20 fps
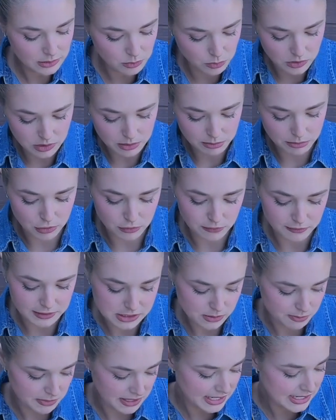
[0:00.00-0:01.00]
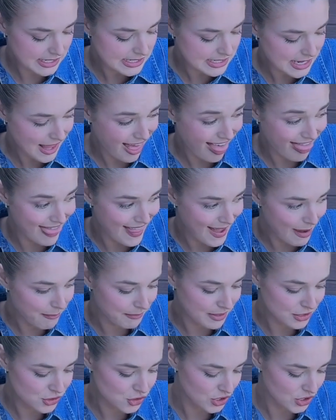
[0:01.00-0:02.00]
want to move this piece that much